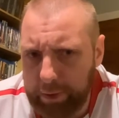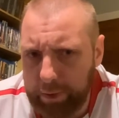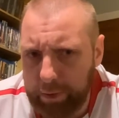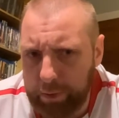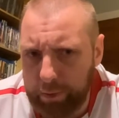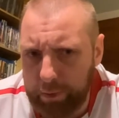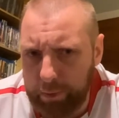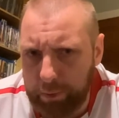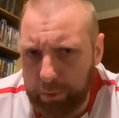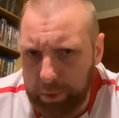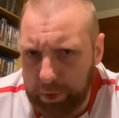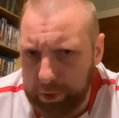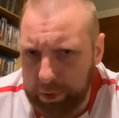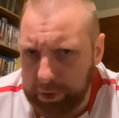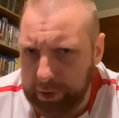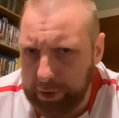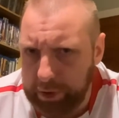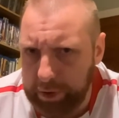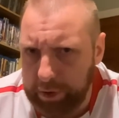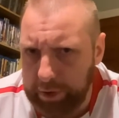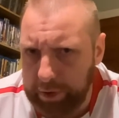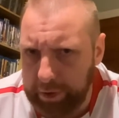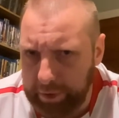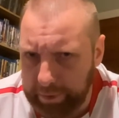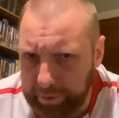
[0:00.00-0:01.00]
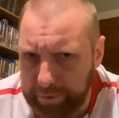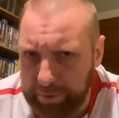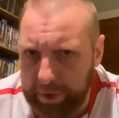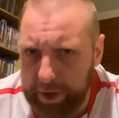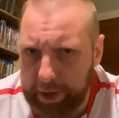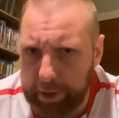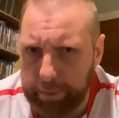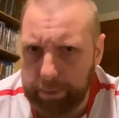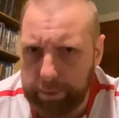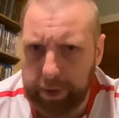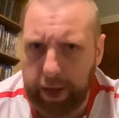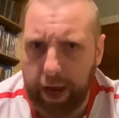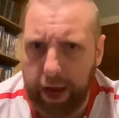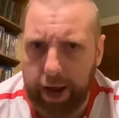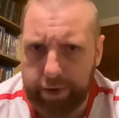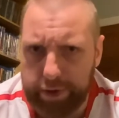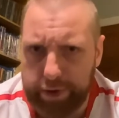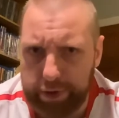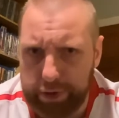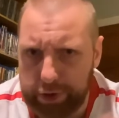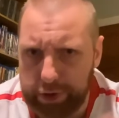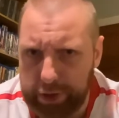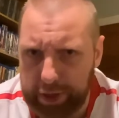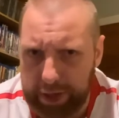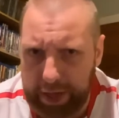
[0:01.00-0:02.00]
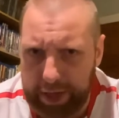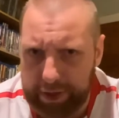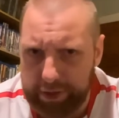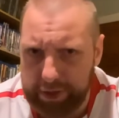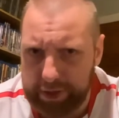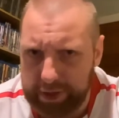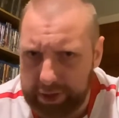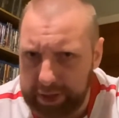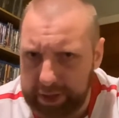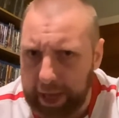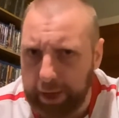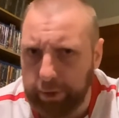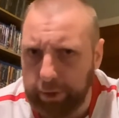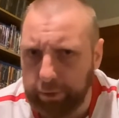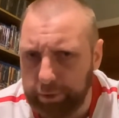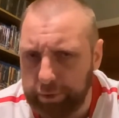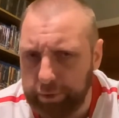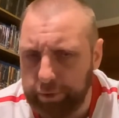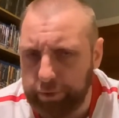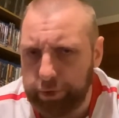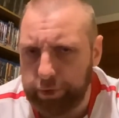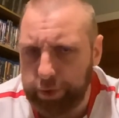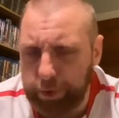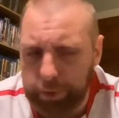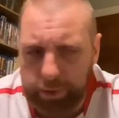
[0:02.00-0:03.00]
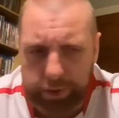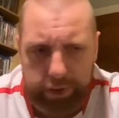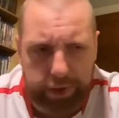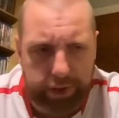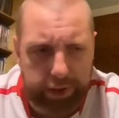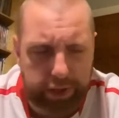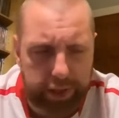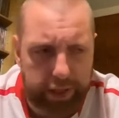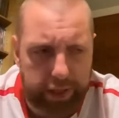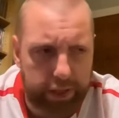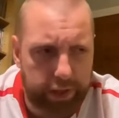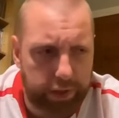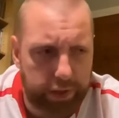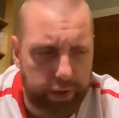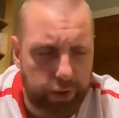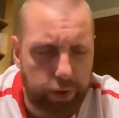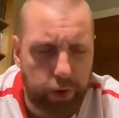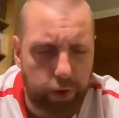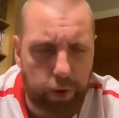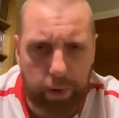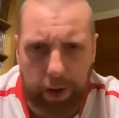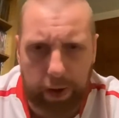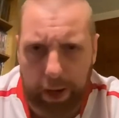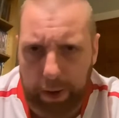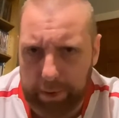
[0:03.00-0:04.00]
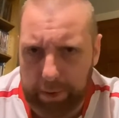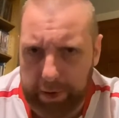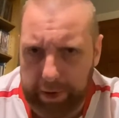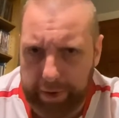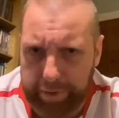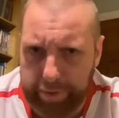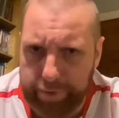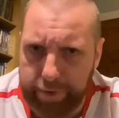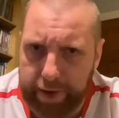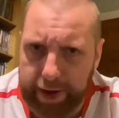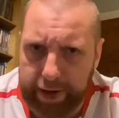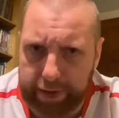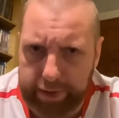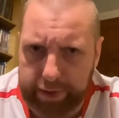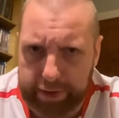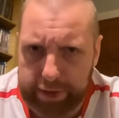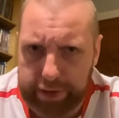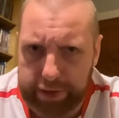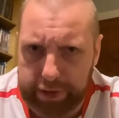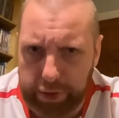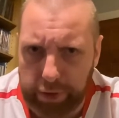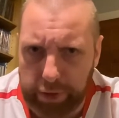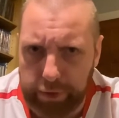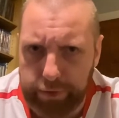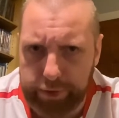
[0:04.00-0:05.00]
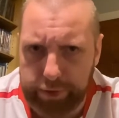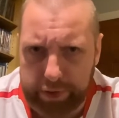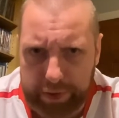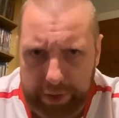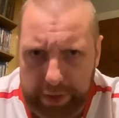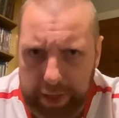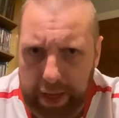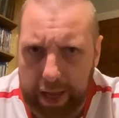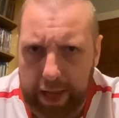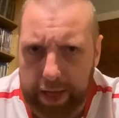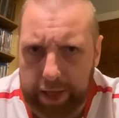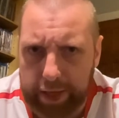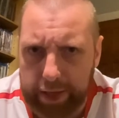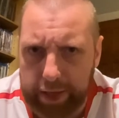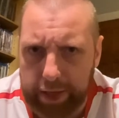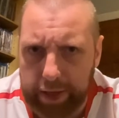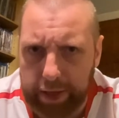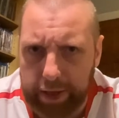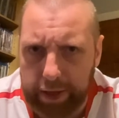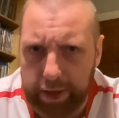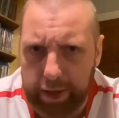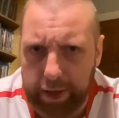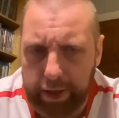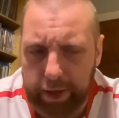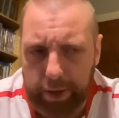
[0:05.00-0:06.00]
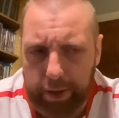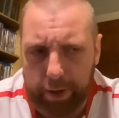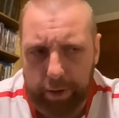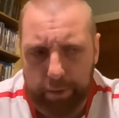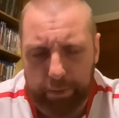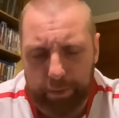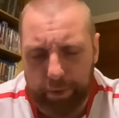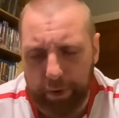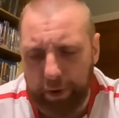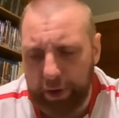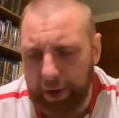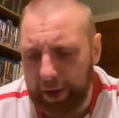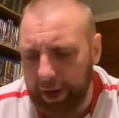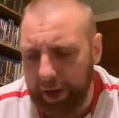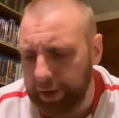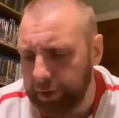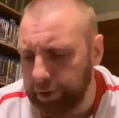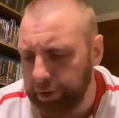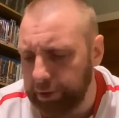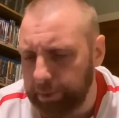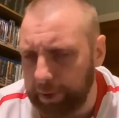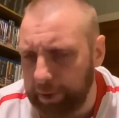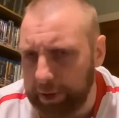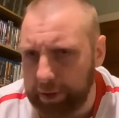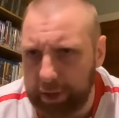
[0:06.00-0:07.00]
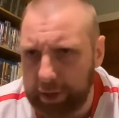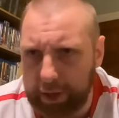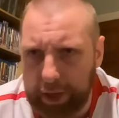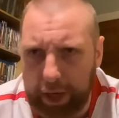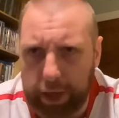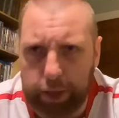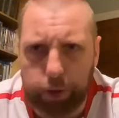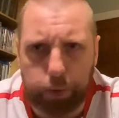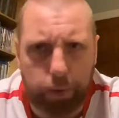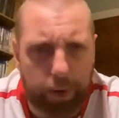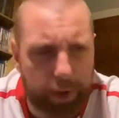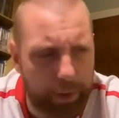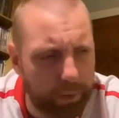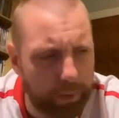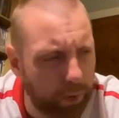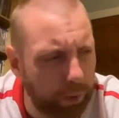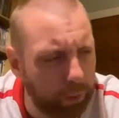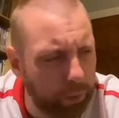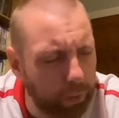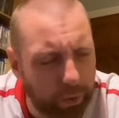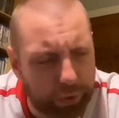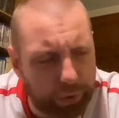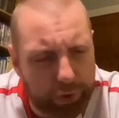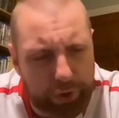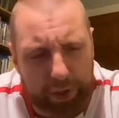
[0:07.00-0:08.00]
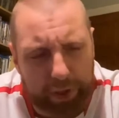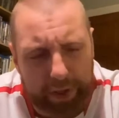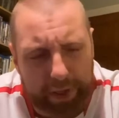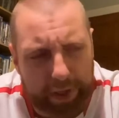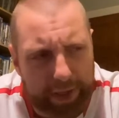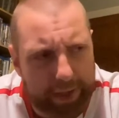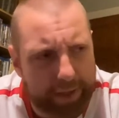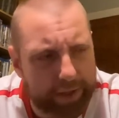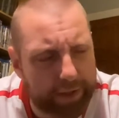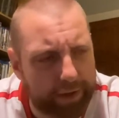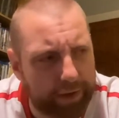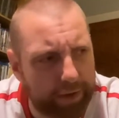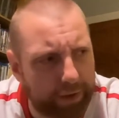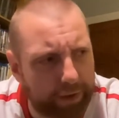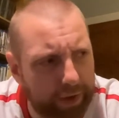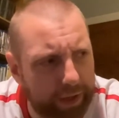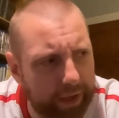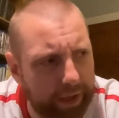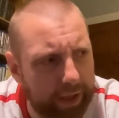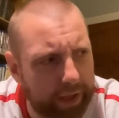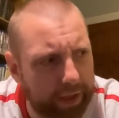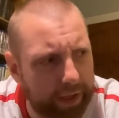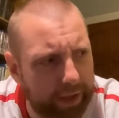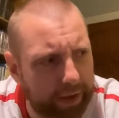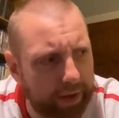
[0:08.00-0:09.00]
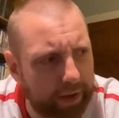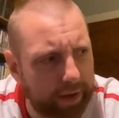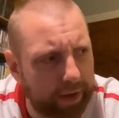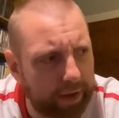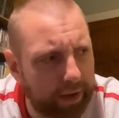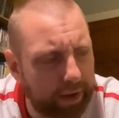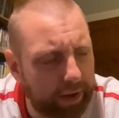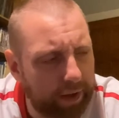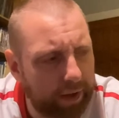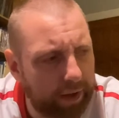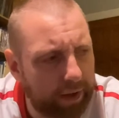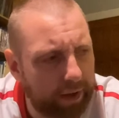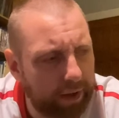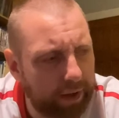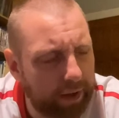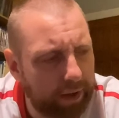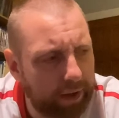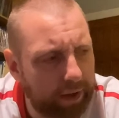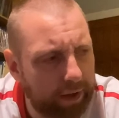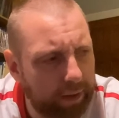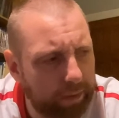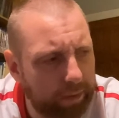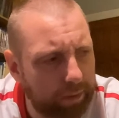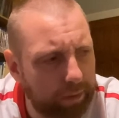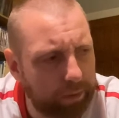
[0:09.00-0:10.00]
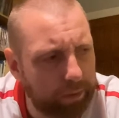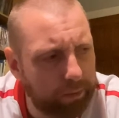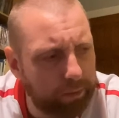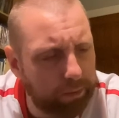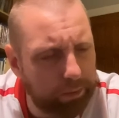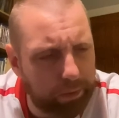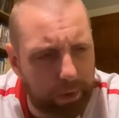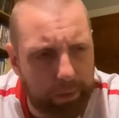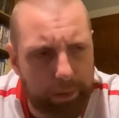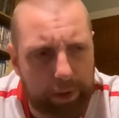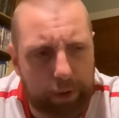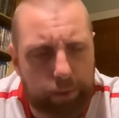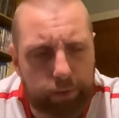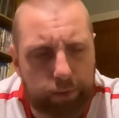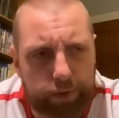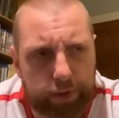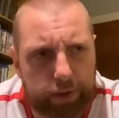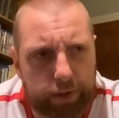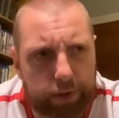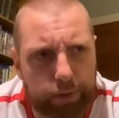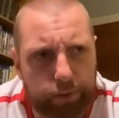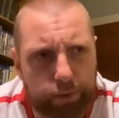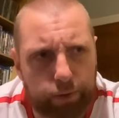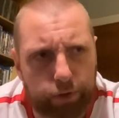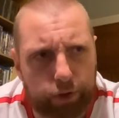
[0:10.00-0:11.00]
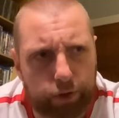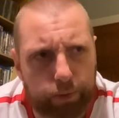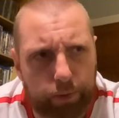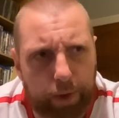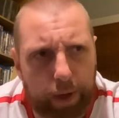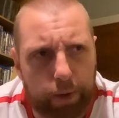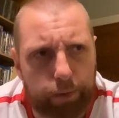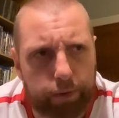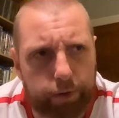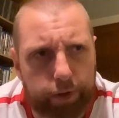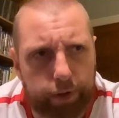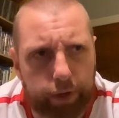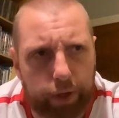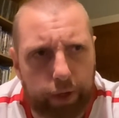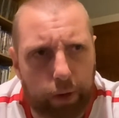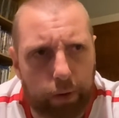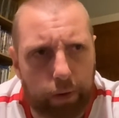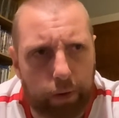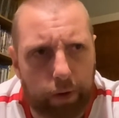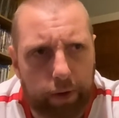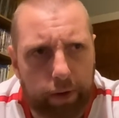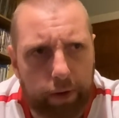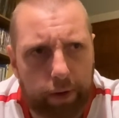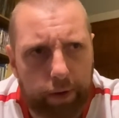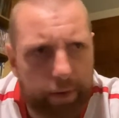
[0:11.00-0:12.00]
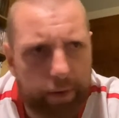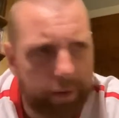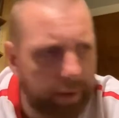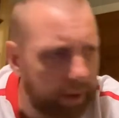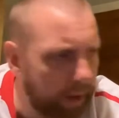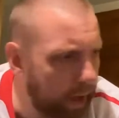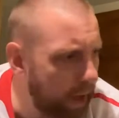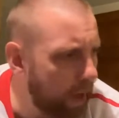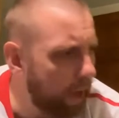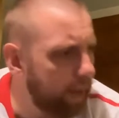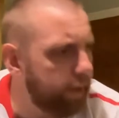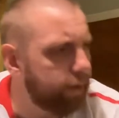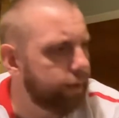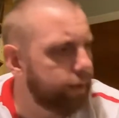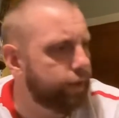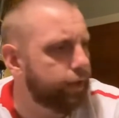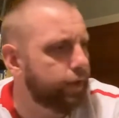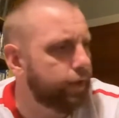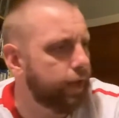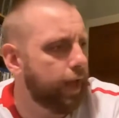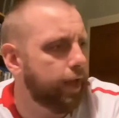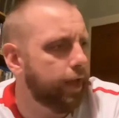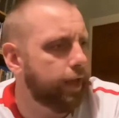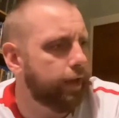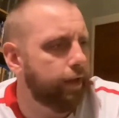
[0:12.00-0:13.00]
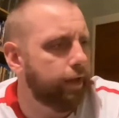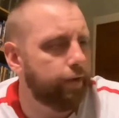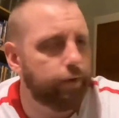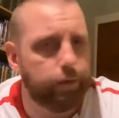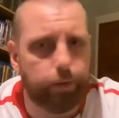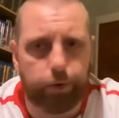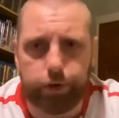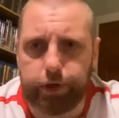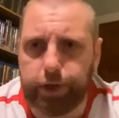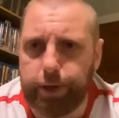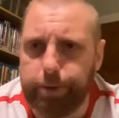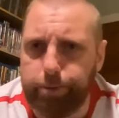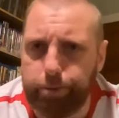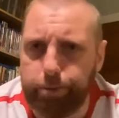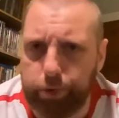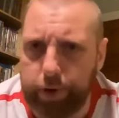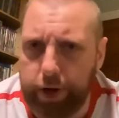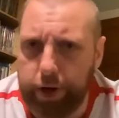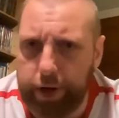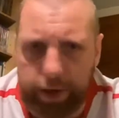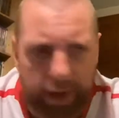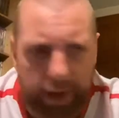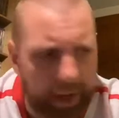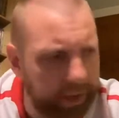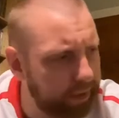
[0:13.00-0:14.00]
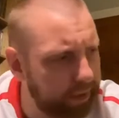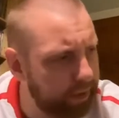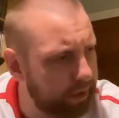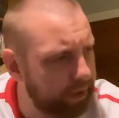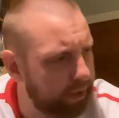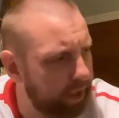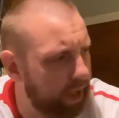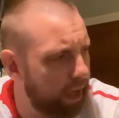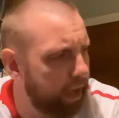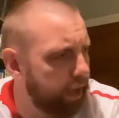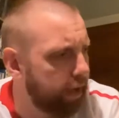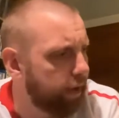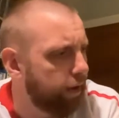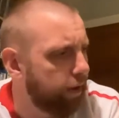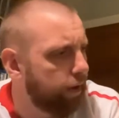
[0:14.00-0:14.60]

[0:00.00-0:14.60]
was the Phantom Carriage itself. You can see, you know how the effect is done today, but I can just imagine 1921 watching this and thinking, probably you wouldn't swear, would you? Go, I say, if you're watching it in Britain, I say,